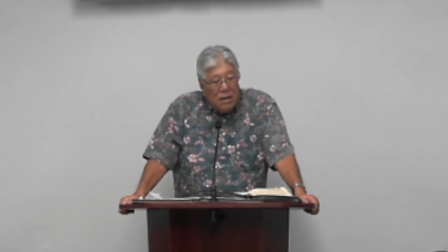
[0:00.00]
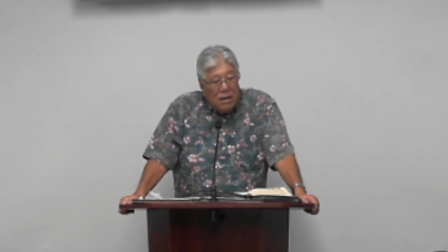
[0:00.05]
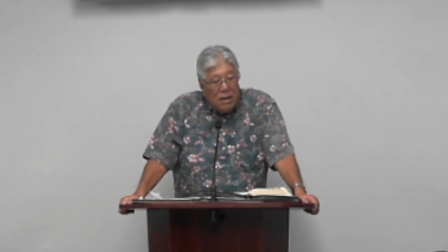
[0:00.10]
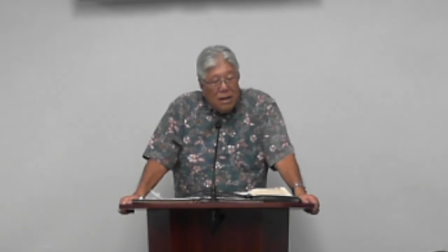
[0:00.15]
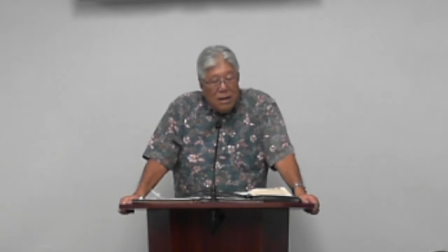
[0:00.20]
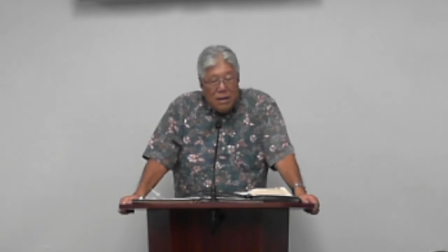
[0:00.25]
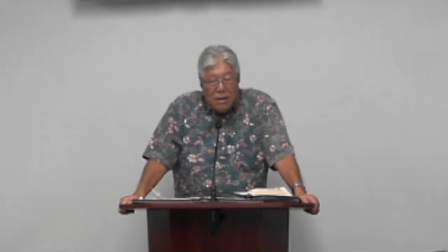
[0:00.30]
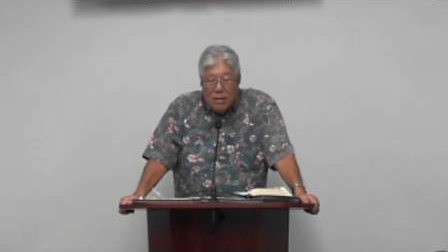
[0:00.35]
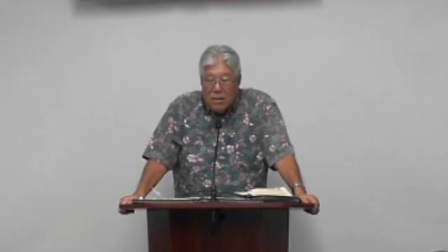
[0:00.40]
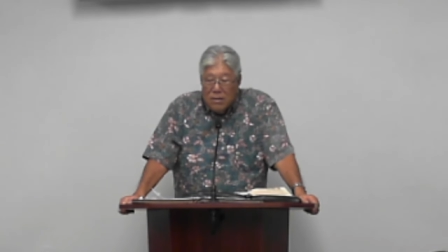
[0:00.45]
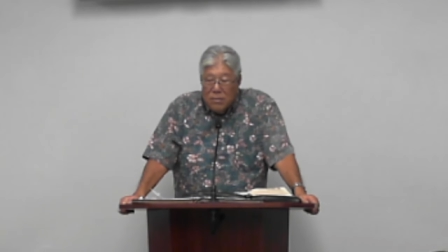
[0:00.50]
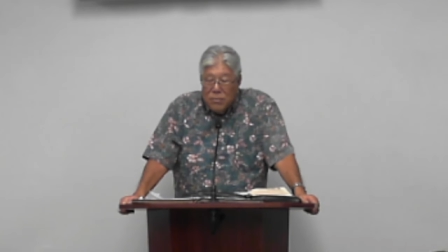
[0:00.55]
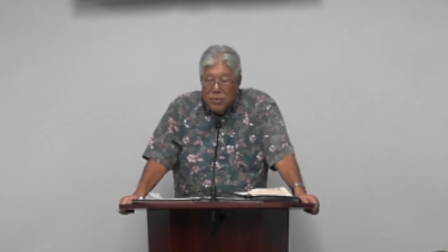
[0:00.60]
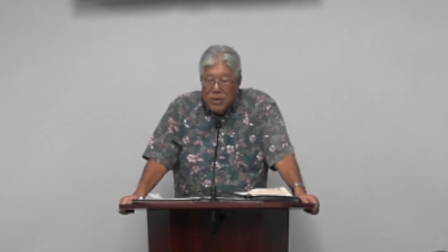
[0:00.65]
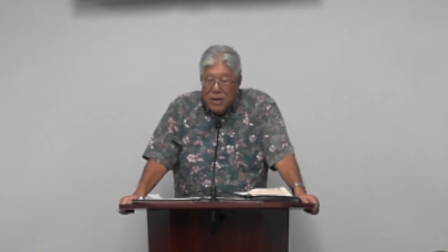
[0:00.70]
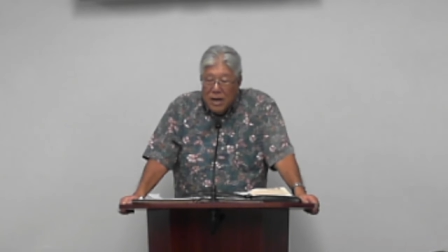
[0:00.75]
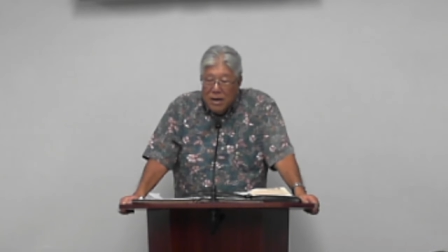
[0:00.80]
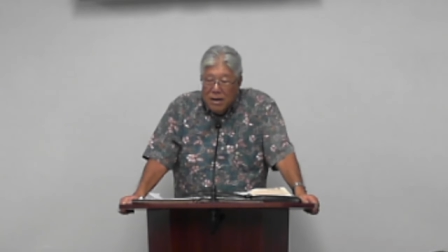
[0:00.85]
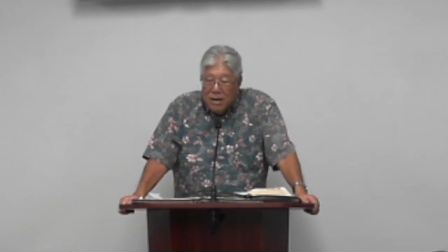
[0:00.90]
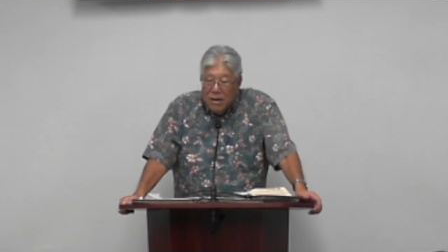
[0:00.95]
And uh, we
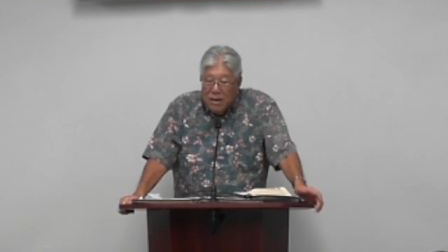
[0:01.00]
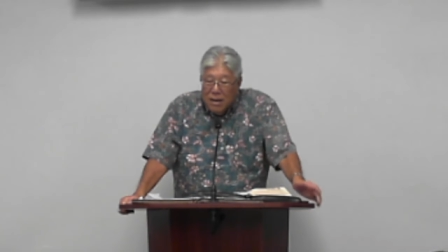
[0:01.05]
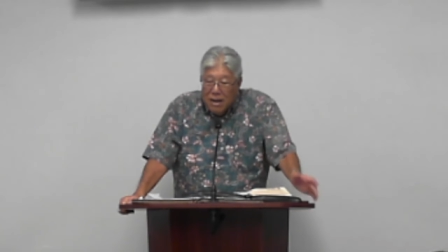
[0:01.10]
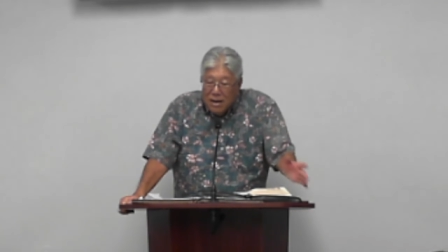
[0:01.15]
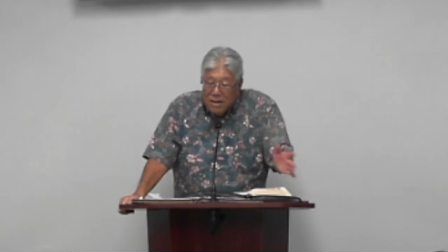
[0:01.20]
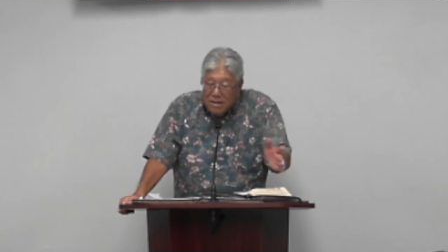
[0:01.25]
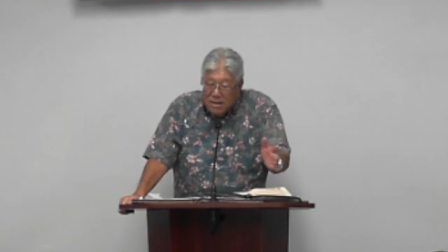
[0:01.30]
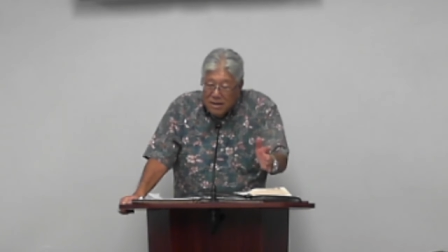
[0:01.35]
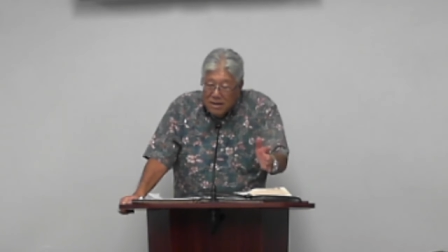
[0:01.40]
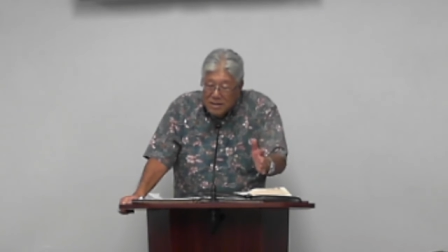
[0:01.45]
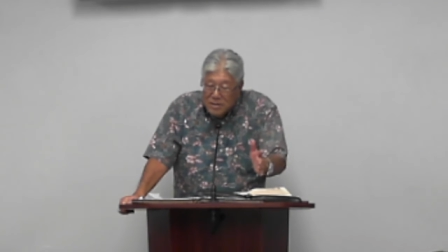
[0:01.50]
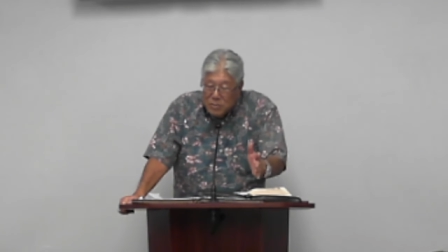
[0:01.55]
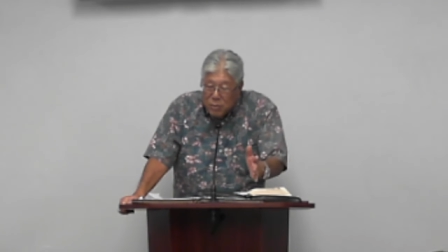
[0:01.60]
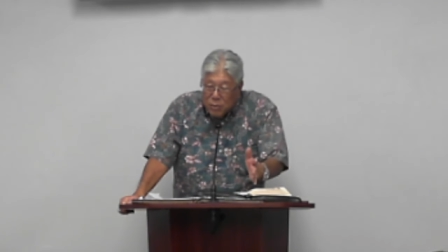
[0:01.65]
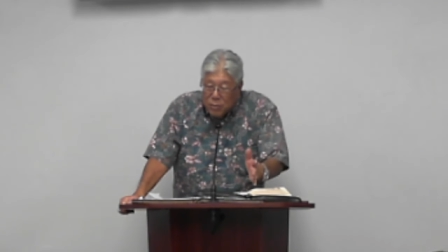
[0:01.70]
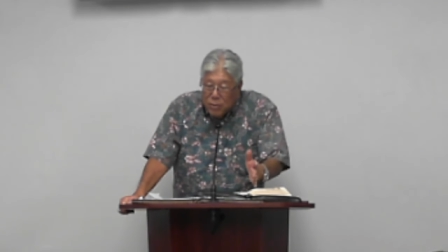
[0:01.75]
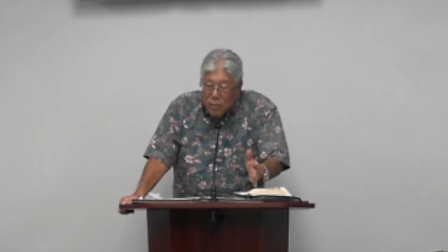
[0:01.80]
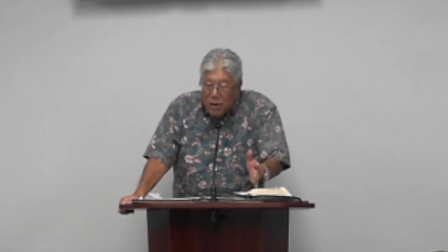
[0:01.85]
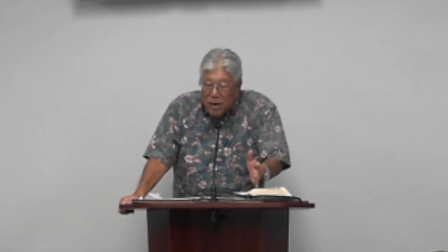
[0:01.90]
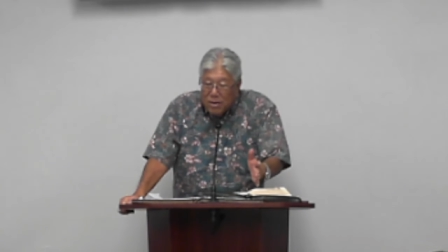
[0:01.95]
got a lot of
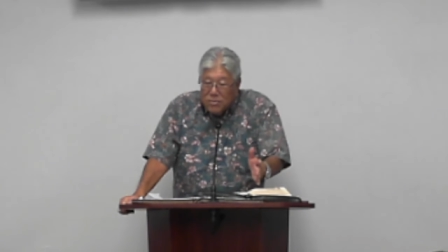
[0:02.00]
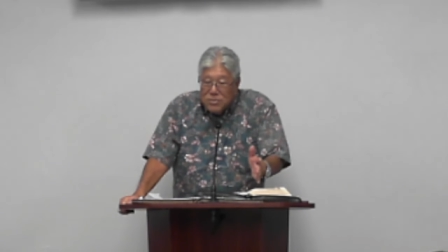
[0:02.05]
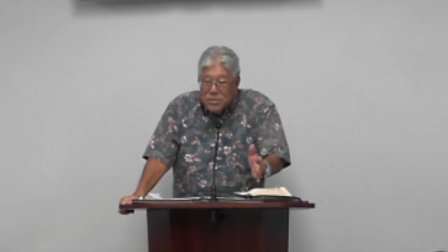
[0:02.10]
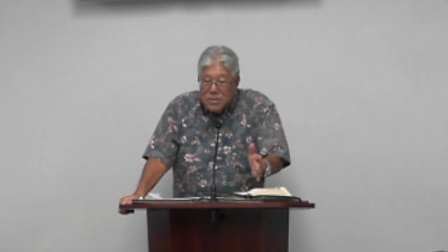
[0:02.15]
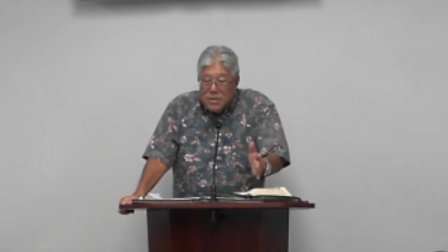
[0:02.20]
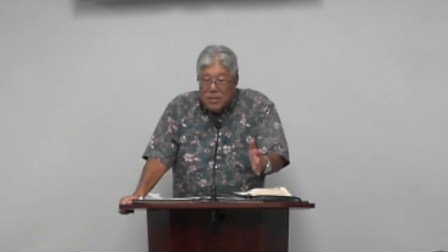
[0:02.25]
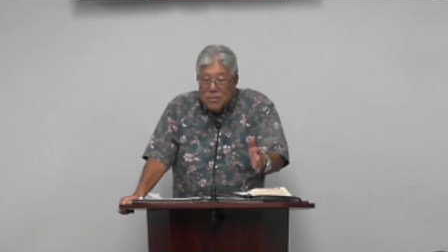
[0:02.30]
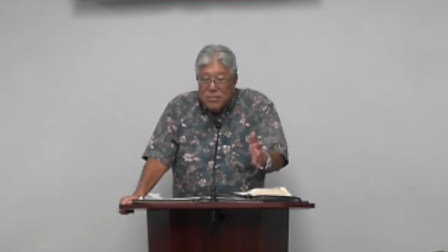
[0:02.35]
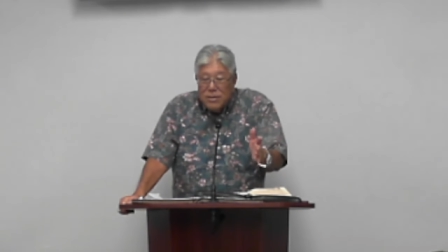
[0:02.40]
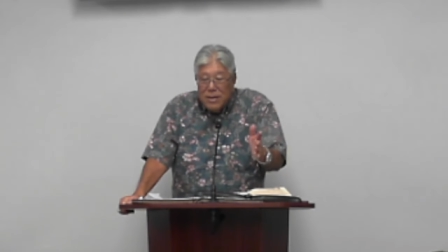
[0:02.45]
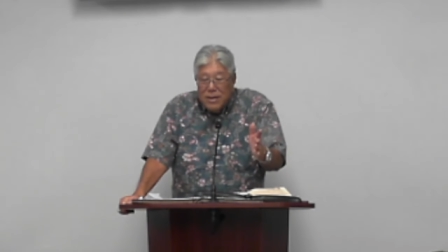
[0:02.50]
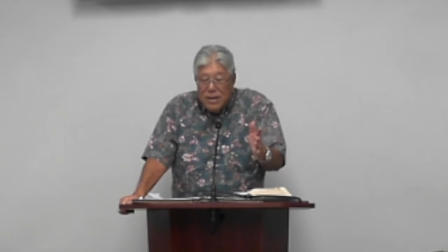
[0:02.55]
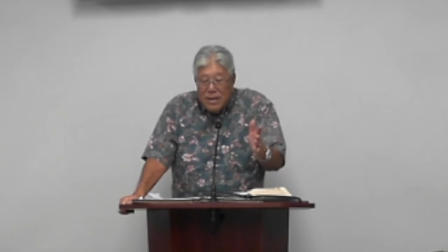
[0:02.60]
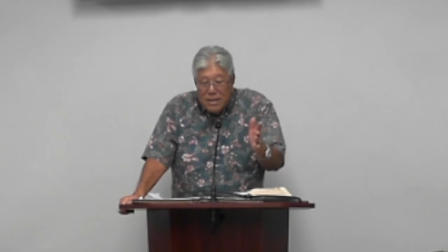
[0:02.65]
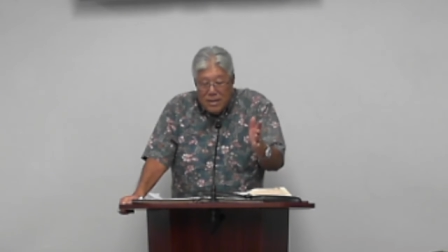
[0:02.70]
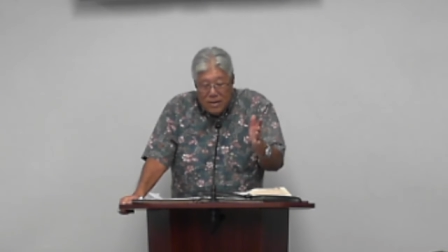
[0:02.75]
desperados out there.